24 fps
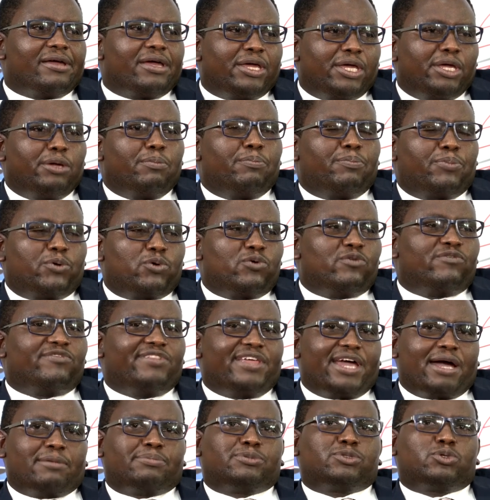improve
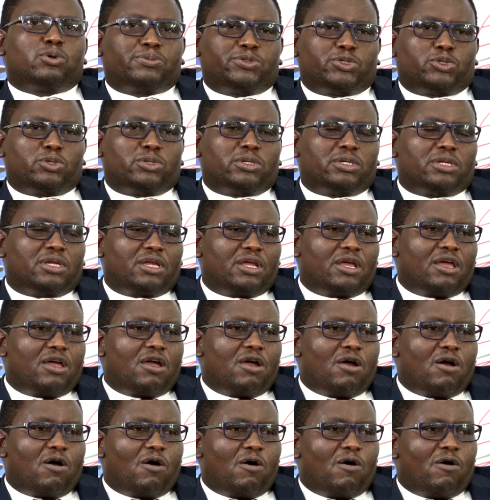the absorption
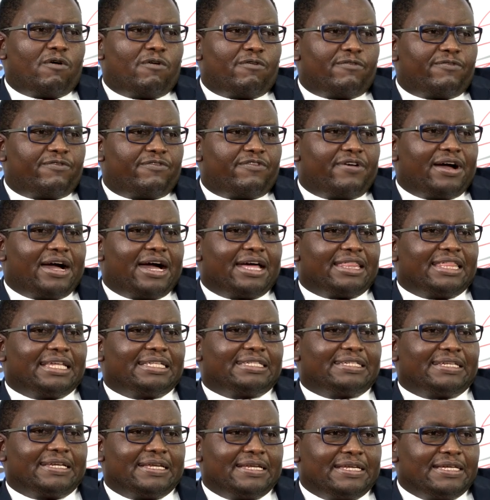of the
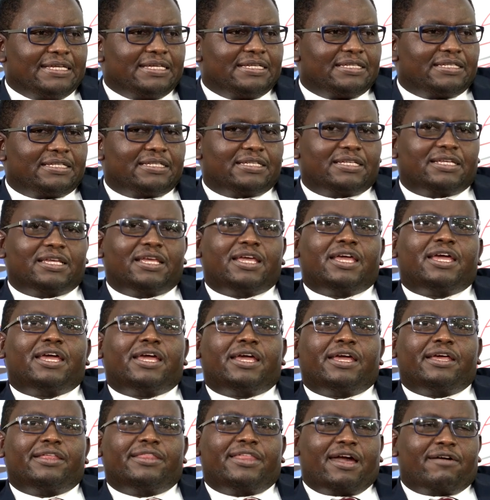trainees
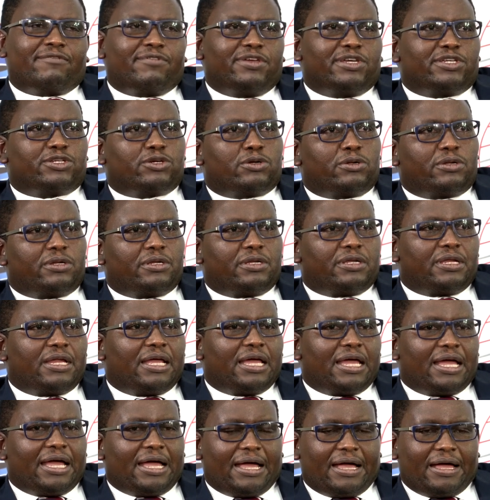in the aviation
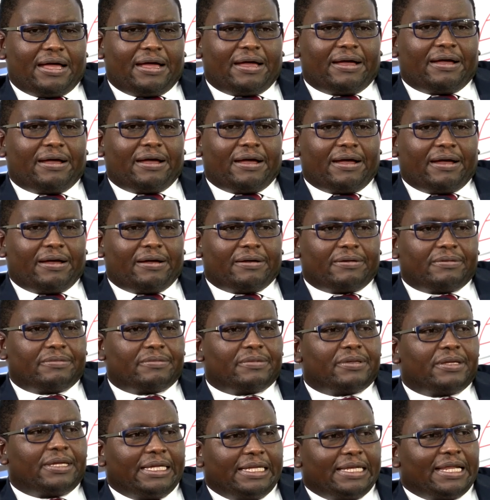
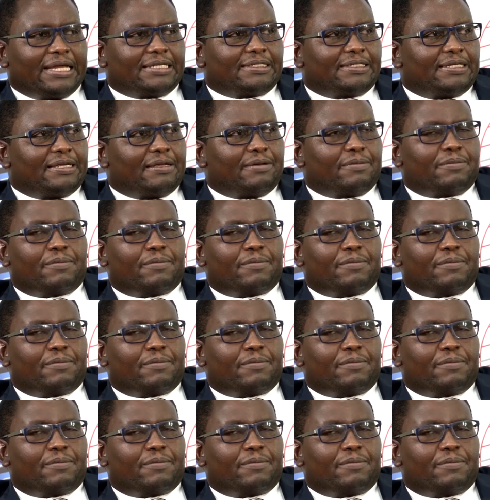industry.